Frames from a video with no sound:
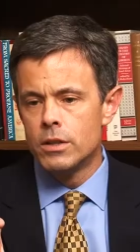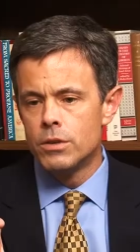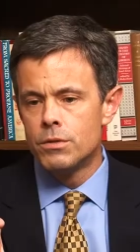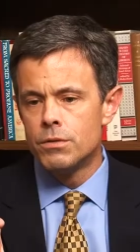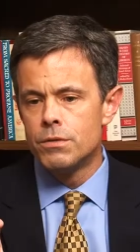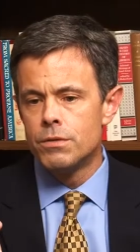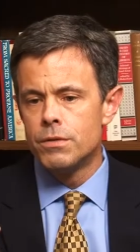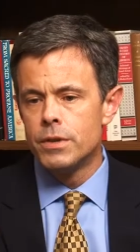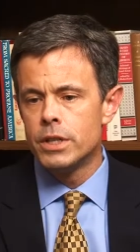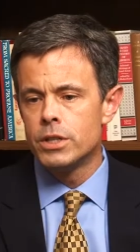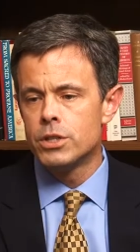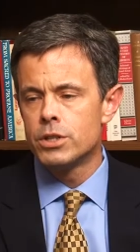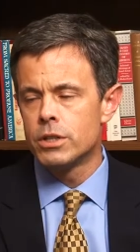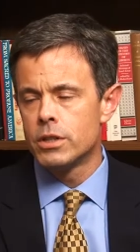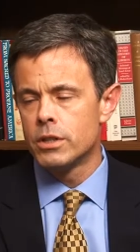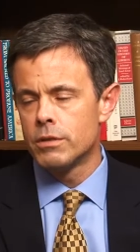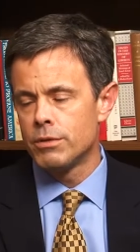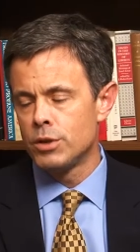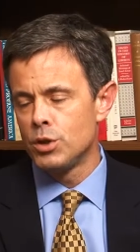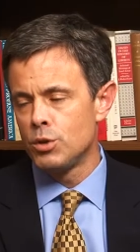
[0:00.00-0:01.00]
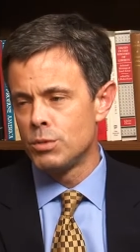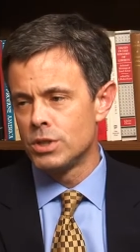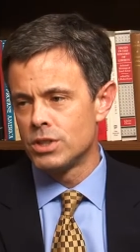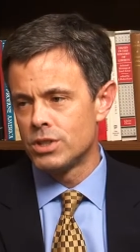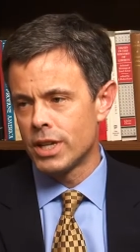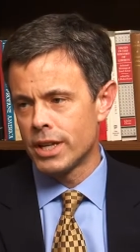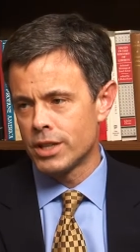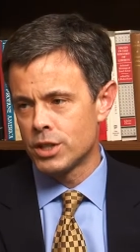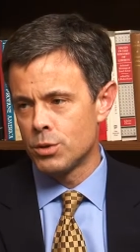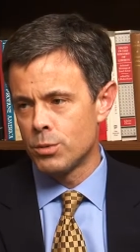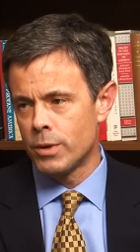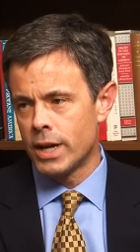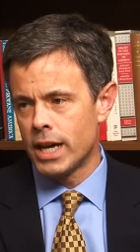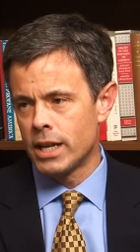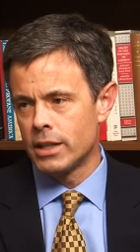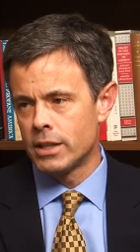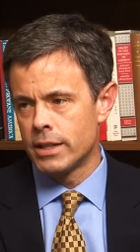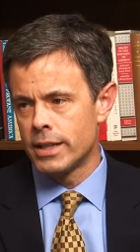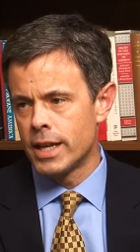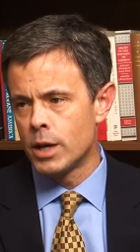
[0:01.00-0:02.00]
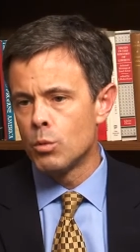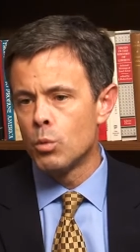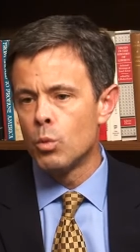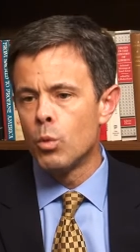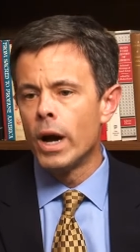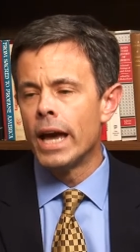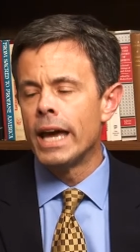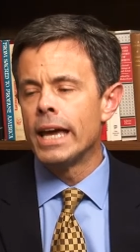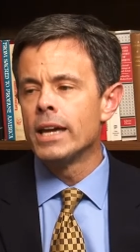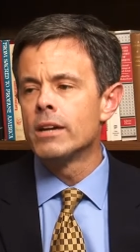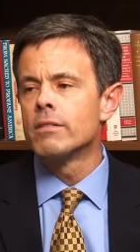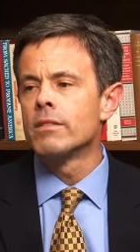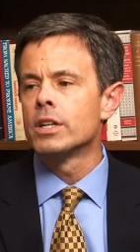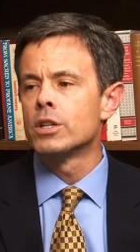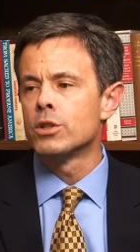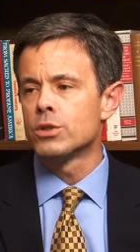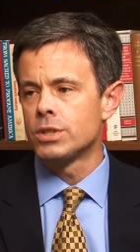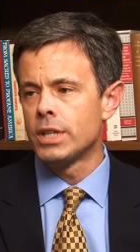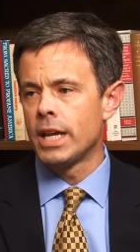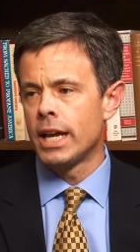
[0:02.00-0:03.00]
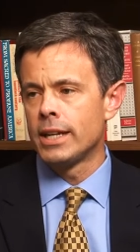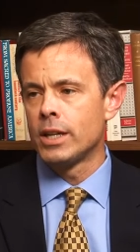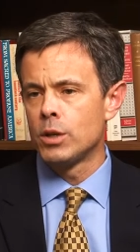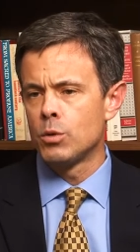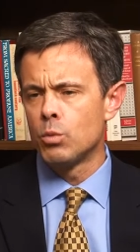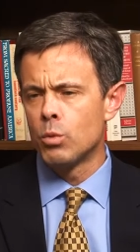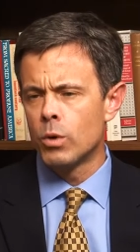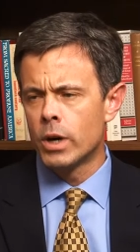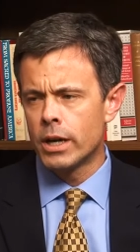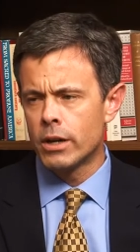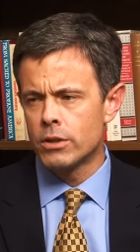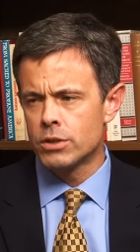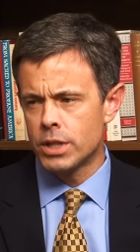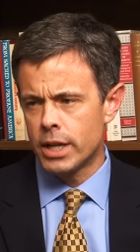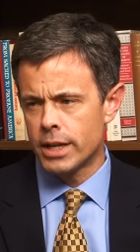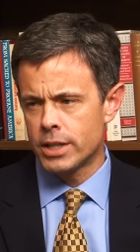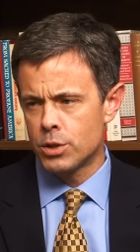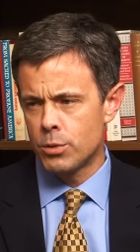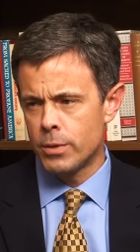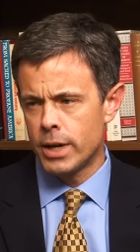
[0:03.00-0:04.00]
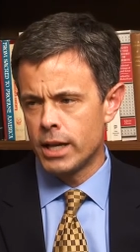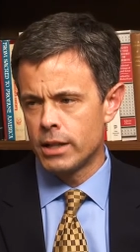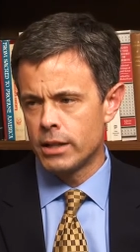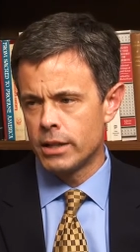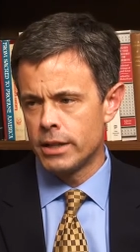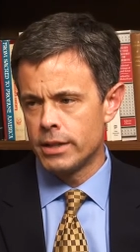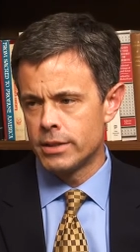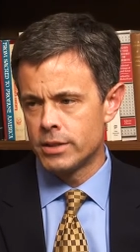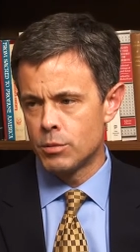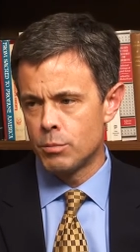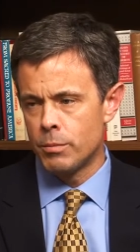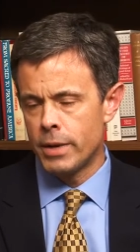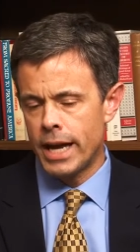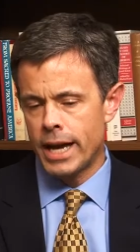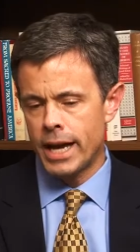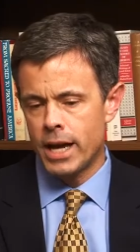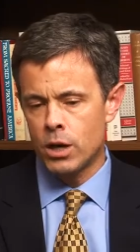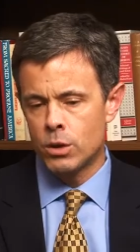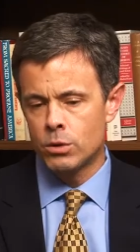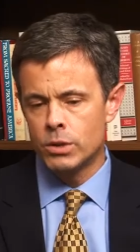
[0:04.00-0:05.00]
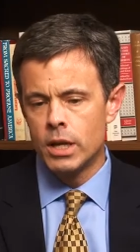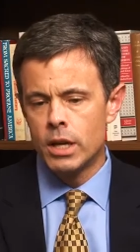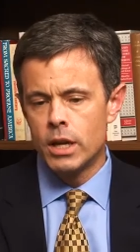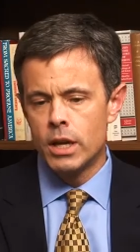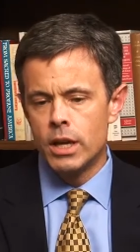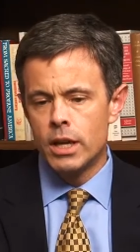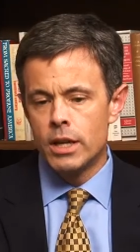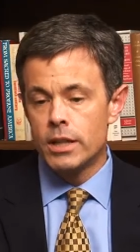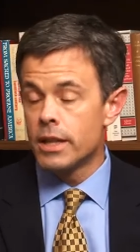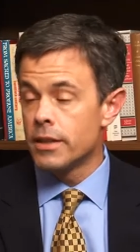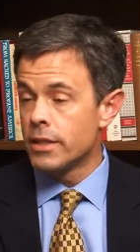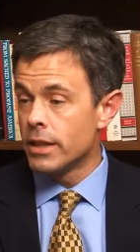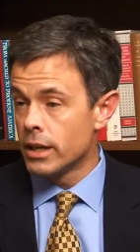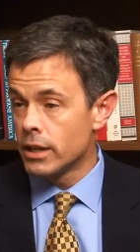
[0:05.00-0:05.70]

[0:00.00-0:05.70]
vision of human sexuality, that way of understanding what our sexuality is about, that then